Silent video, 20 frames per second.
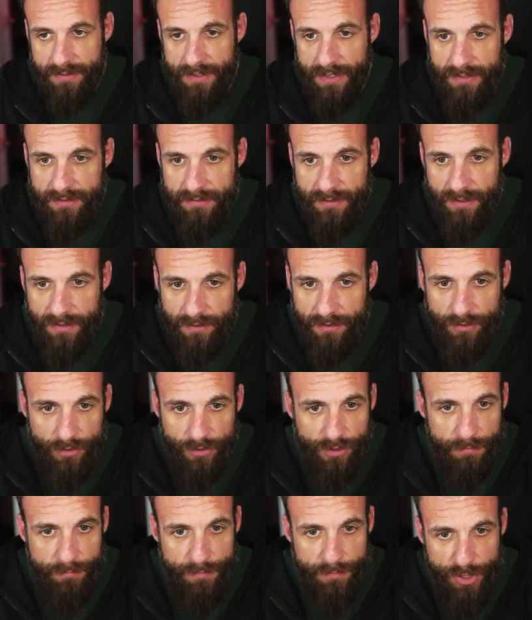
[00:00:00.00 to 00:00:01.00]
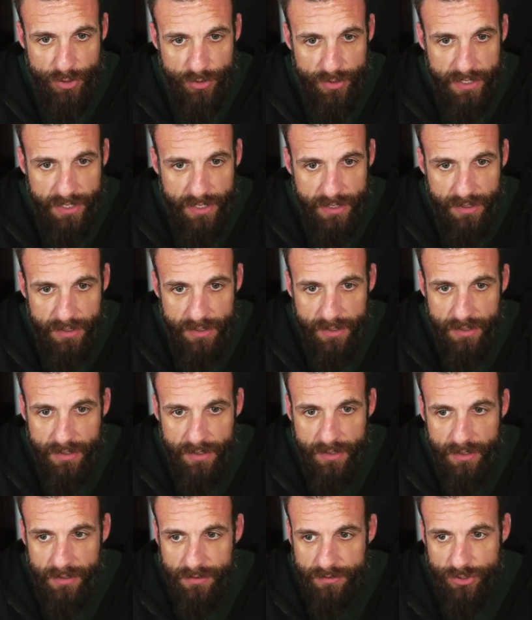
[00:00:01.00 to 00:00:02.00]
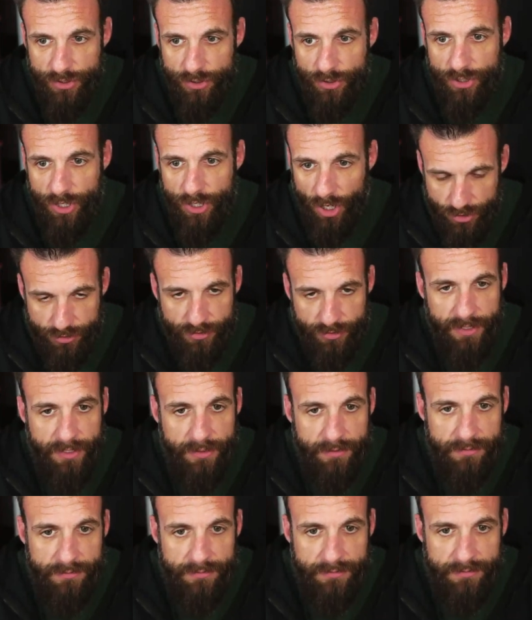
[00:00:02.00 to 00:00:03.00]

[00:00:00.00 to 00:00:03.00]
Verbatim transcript: It's like your community to your country.